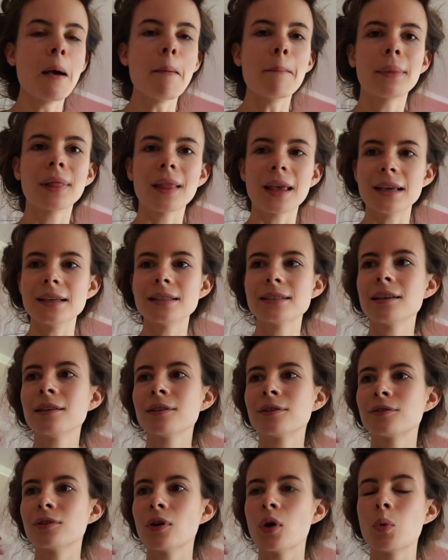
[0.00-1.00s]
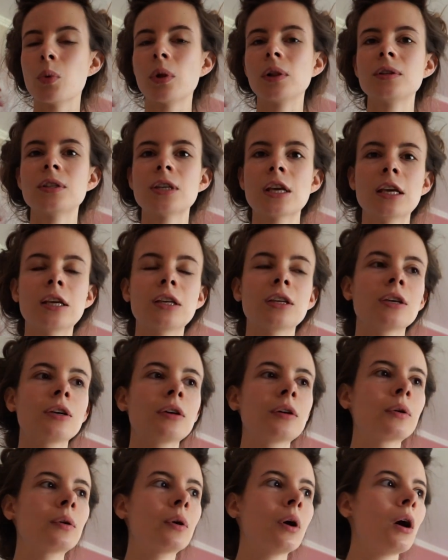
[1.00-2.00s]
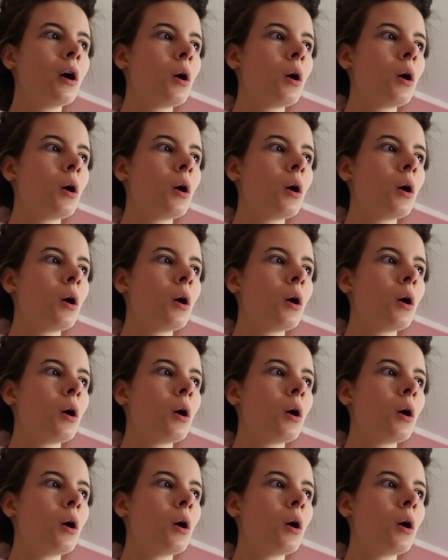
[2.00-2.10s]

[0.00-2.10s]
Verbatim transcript: places so we'll take you